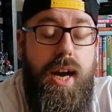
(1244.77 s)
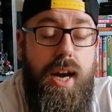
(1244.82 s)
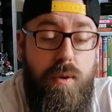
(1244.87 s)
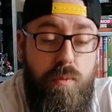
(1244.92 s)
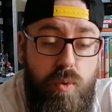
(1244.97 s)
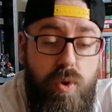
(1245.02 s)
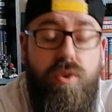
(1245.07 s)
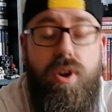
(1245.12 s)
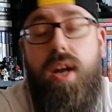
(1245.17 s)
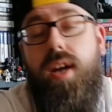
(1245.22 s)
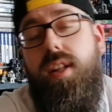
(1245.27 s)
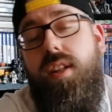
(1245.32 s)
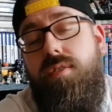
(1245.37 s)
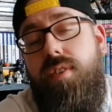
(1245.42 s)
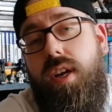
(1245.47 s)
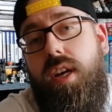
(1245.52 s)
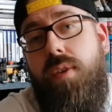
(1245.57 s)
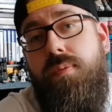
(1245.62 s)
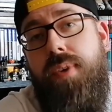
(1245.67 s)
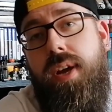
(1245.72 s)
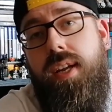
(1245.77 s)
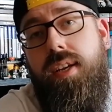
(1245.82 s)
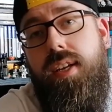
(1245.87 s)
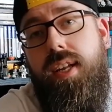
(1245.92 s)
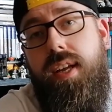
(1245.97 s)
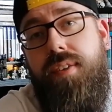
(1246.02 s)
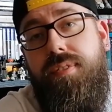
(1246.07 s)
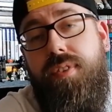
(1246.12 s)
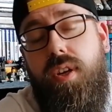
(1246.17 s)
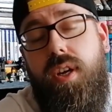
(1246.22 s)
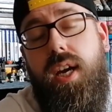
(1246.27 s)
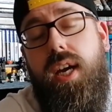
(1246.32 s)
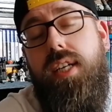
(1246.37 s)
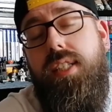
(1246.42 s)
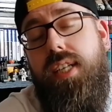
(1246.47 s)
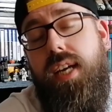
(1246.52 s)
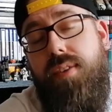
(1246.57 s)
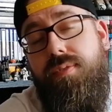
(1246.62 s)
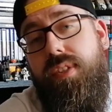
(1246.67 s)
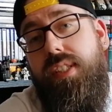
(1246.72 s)
I would highly recommend it if you
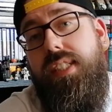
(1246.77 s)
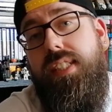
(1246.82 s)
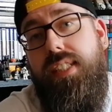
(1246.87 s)
guys haven't